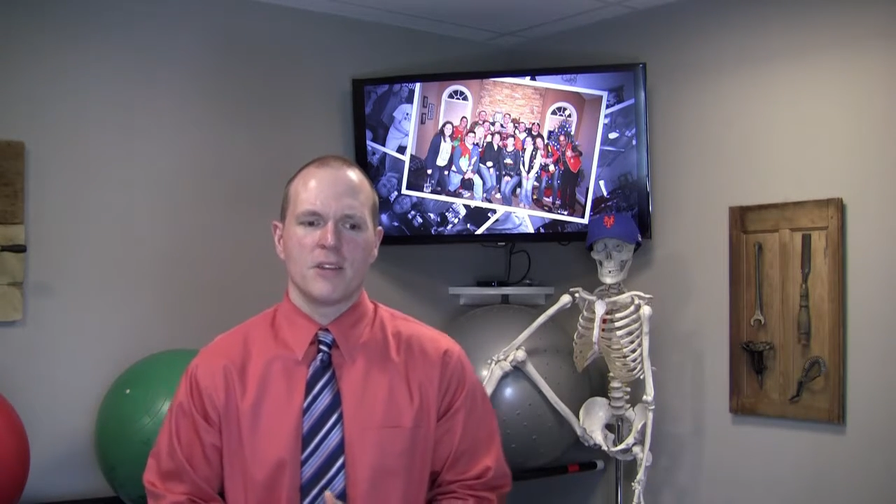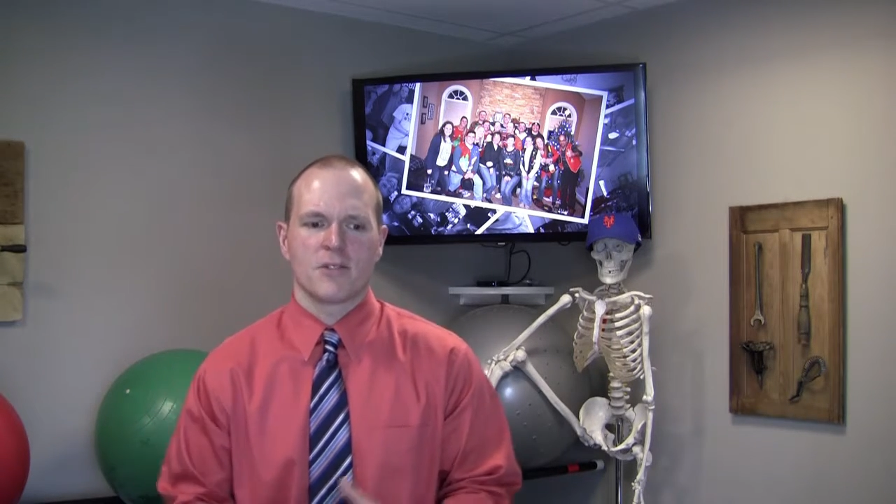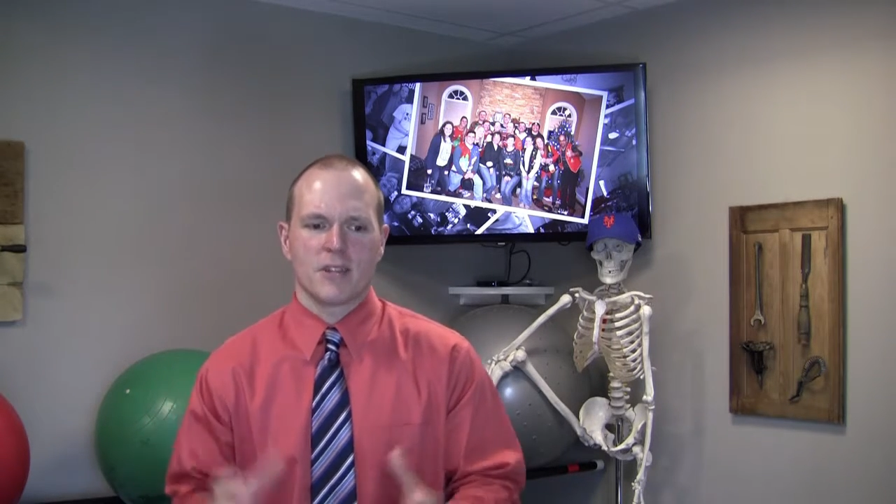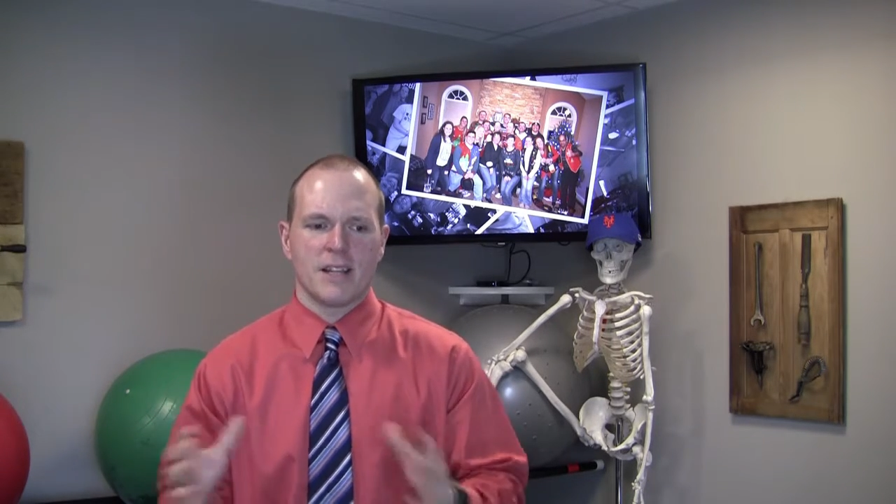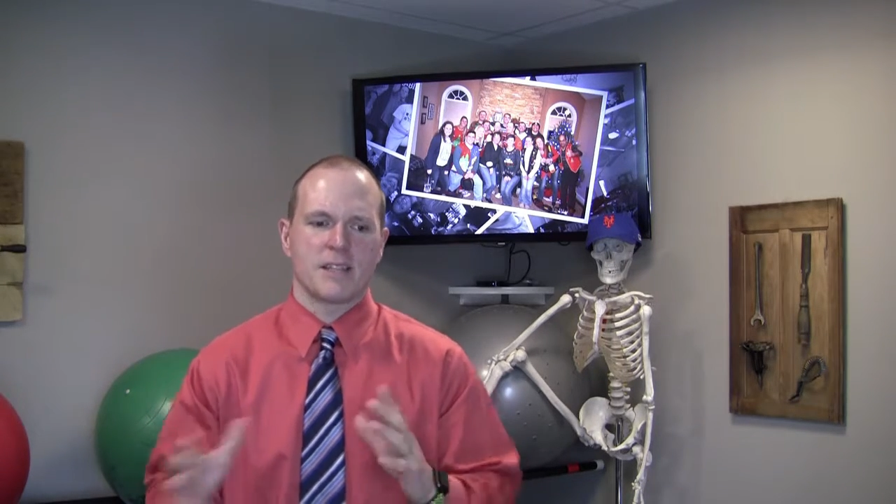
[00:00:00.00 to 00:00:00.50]

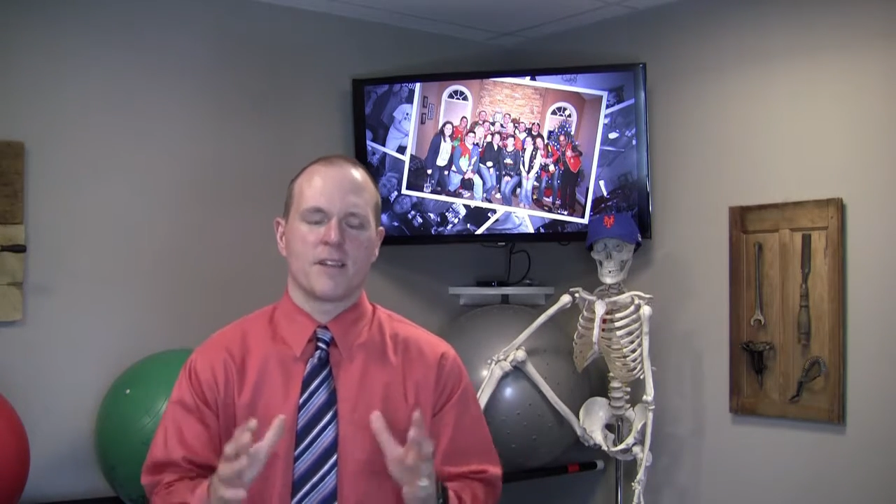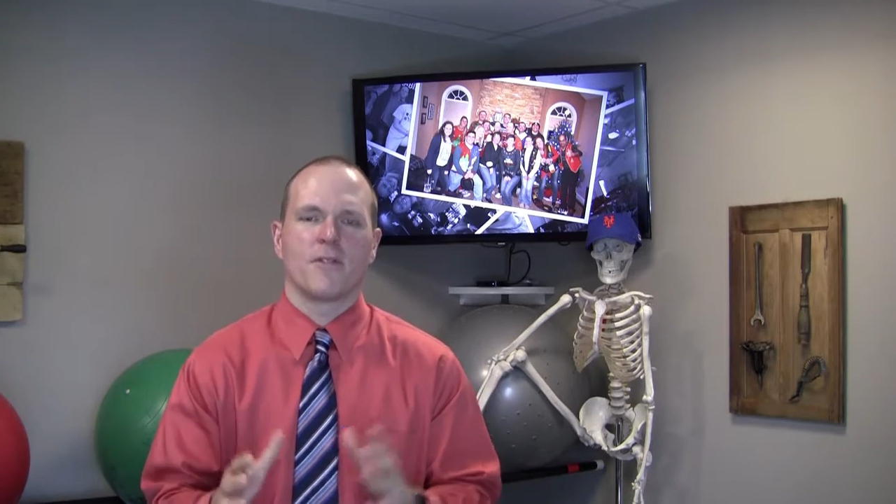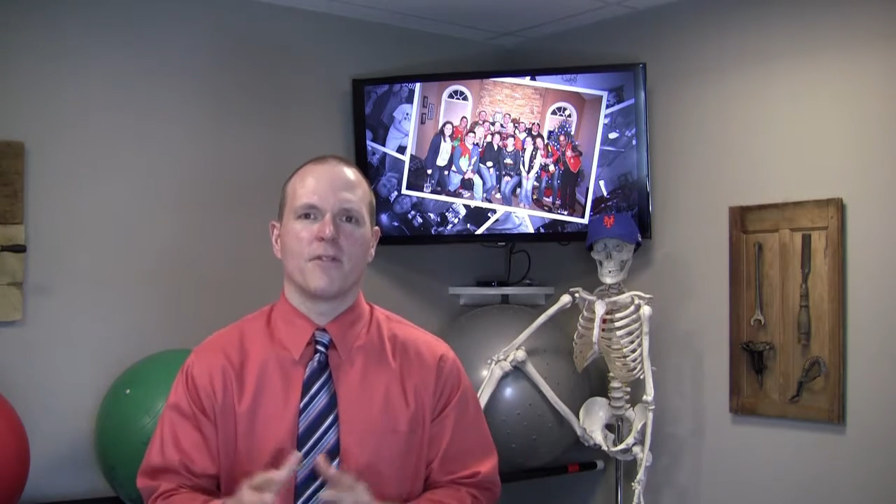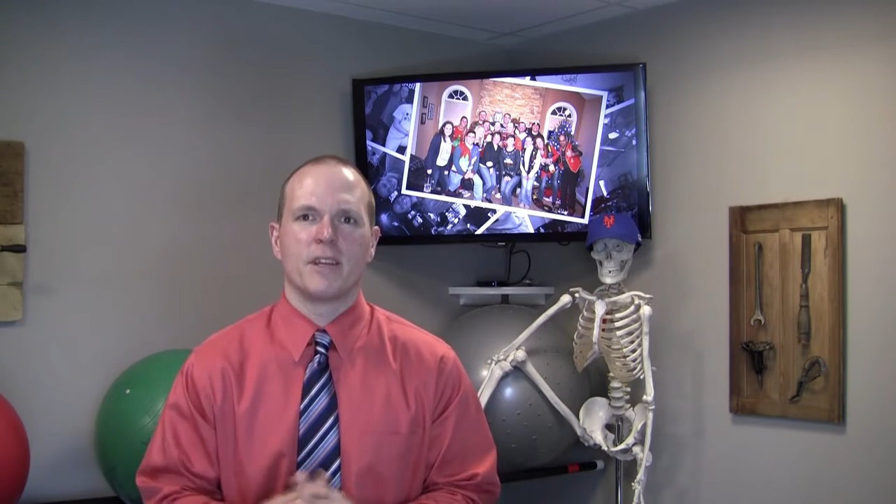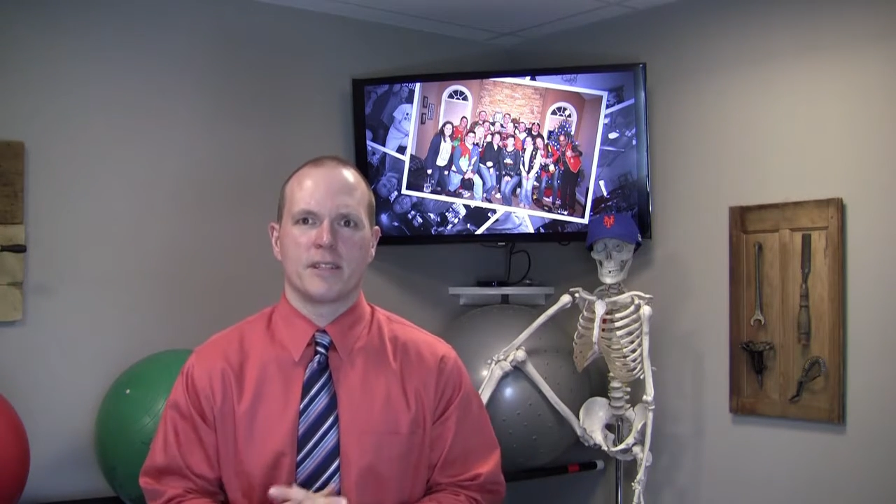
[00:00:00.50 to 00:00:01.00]
There's lots of
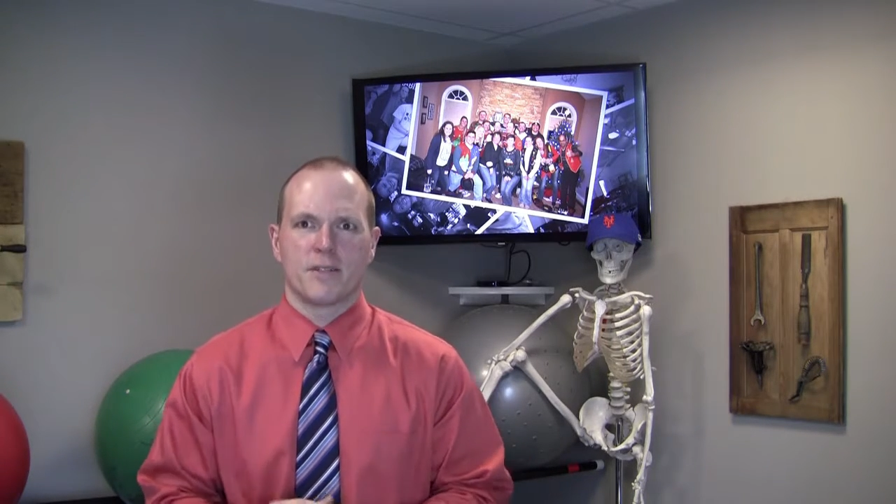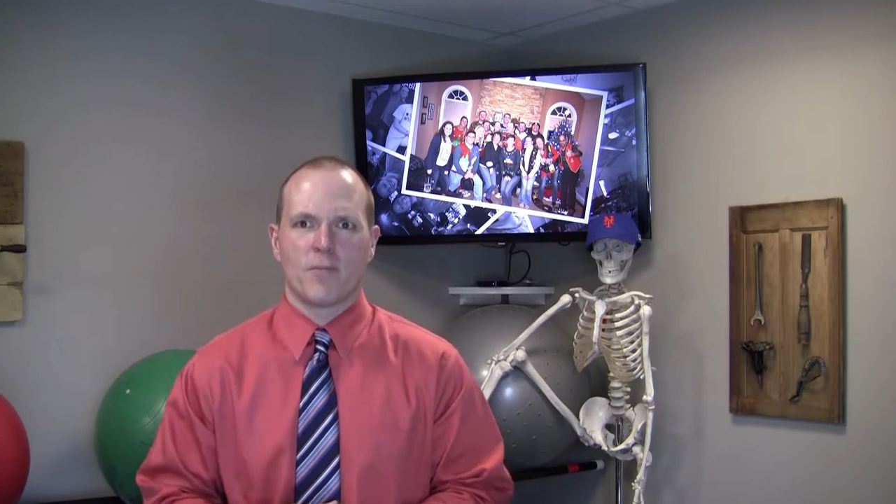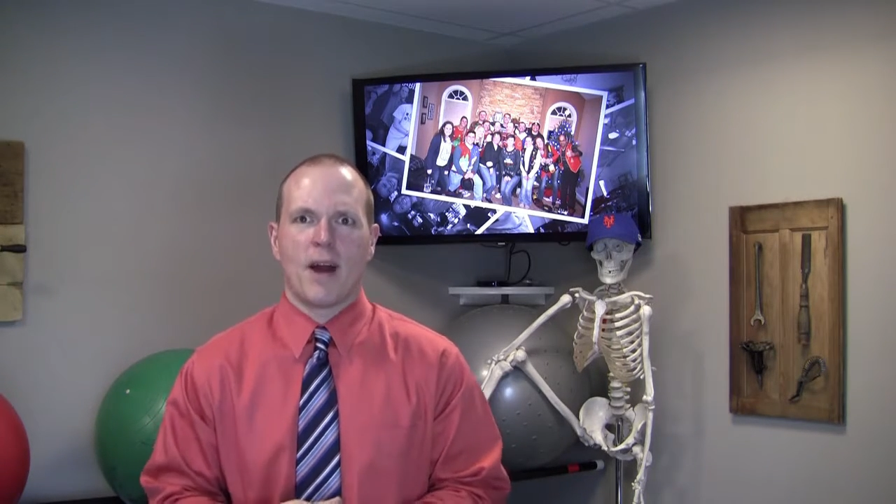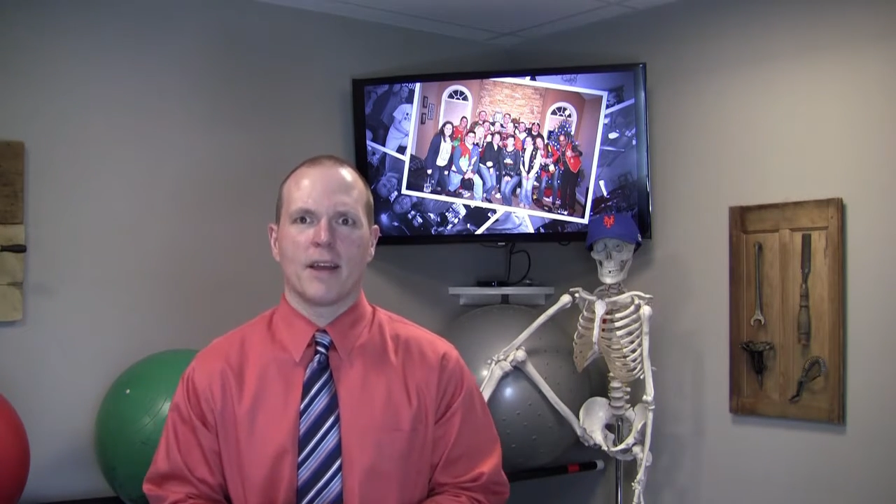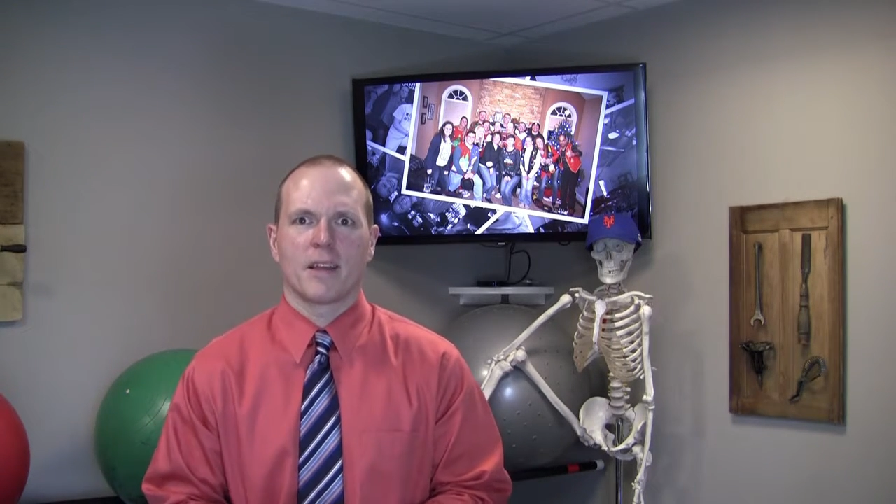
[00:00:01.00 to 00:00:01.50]
different reasons
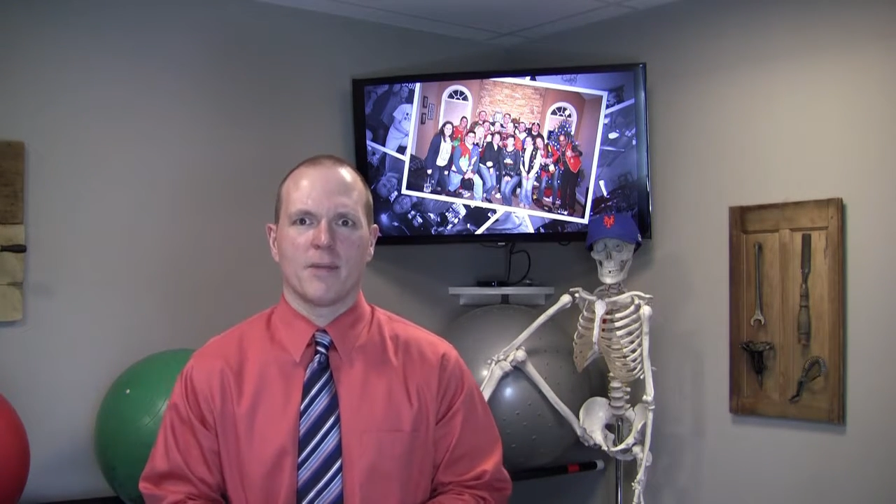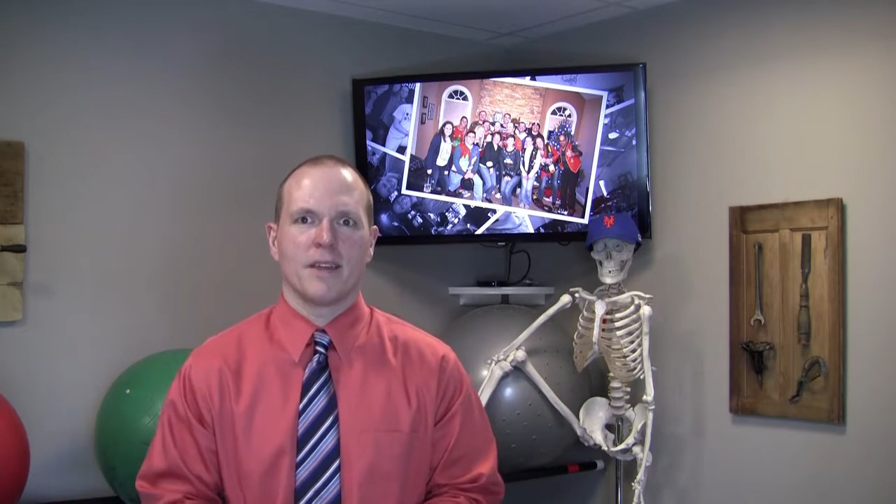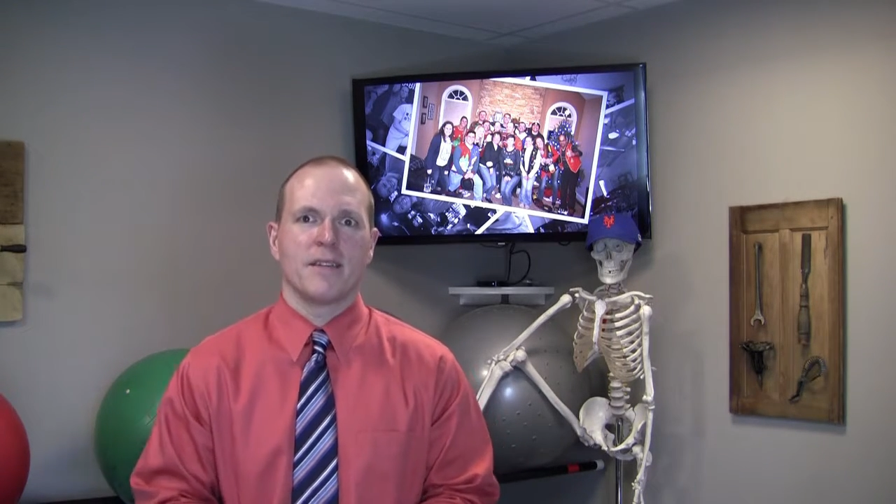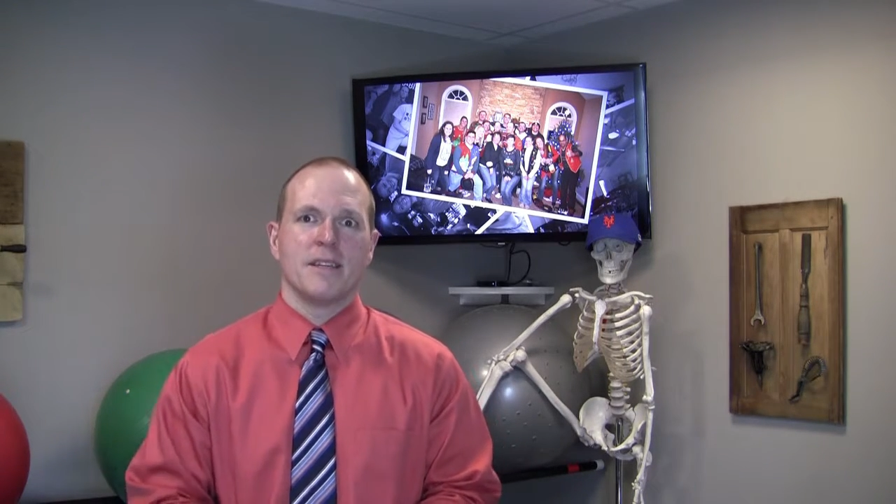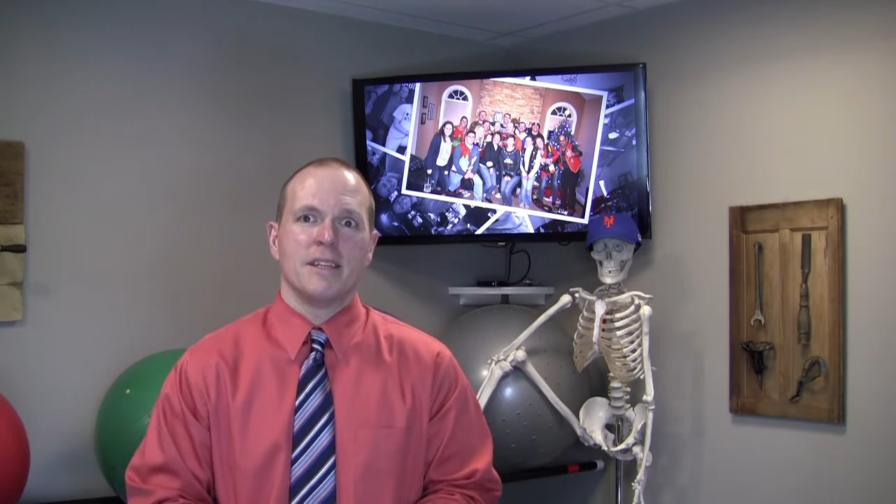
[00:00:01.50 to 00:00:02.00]
why it could
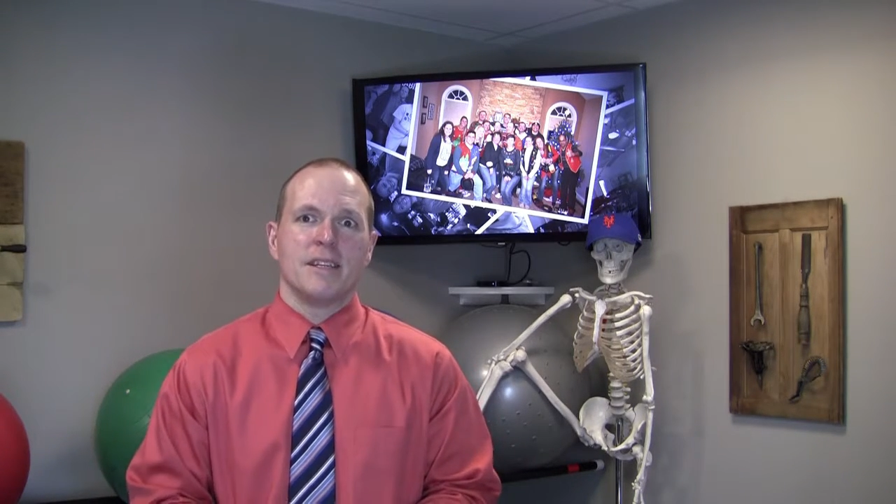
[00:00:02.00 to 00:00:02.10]
be.